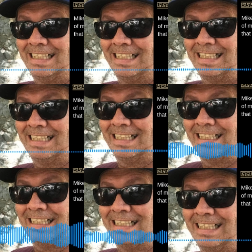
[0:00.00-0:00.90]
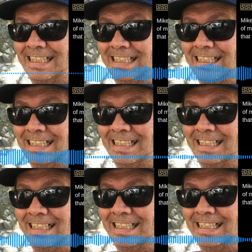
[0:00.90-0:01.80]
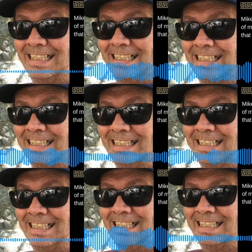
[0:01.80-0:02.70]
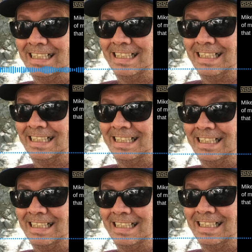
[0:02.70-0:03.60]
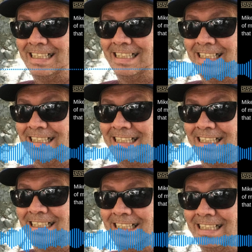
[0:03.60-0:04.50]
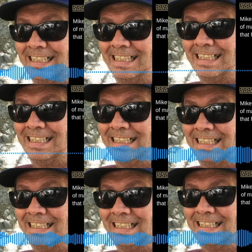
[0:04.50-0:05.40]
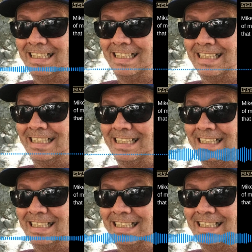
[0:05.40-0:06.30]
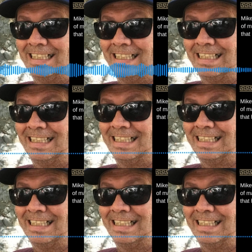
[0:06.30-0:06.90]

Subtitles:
Kicks butt when it comes to destroying squeakers. And anyway, the dude